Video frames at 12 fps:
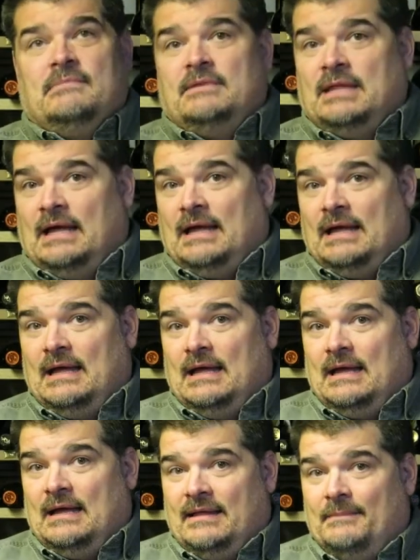
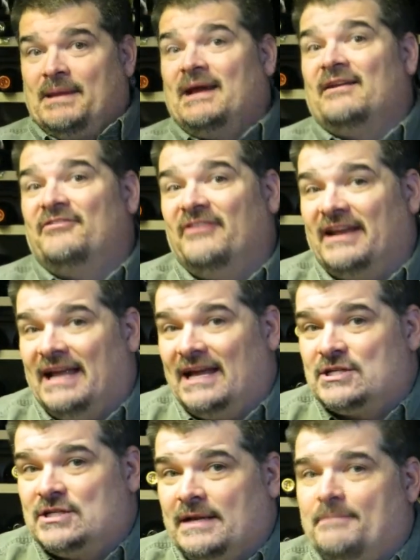That'd be kind of funny,
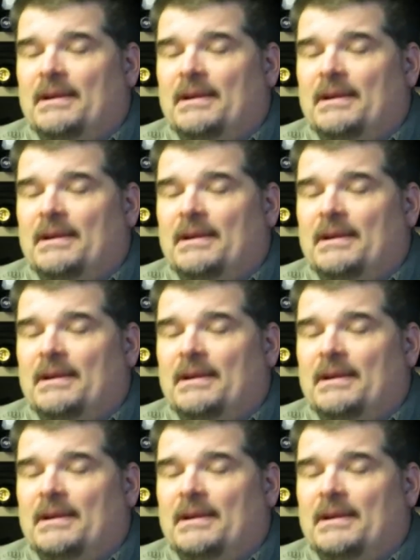actually.